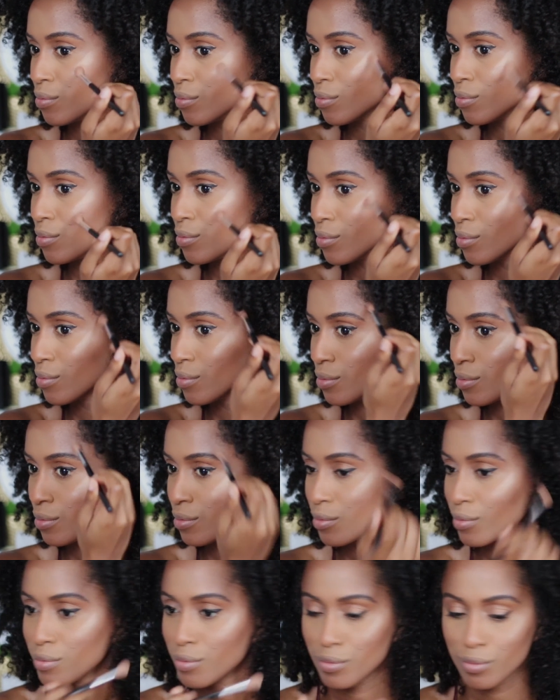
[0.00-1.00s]

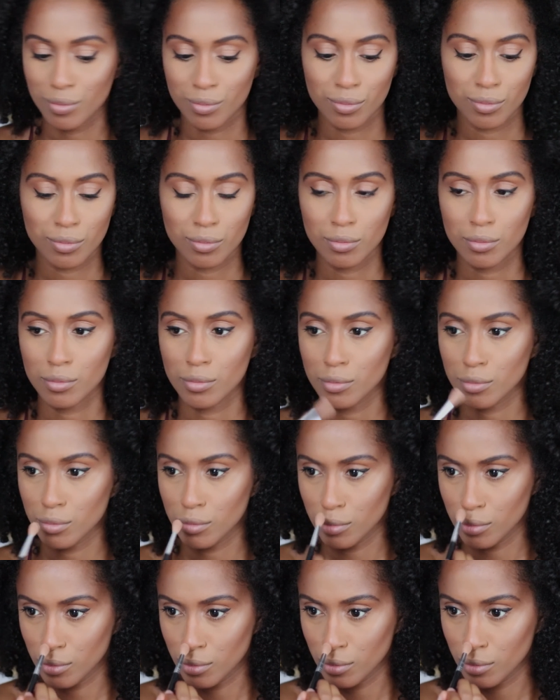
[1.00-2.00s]

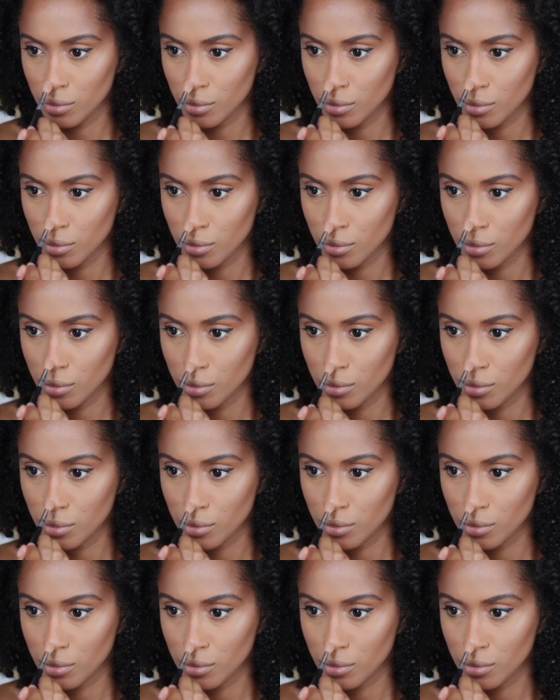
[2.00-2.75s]
No one is speaking in this clip.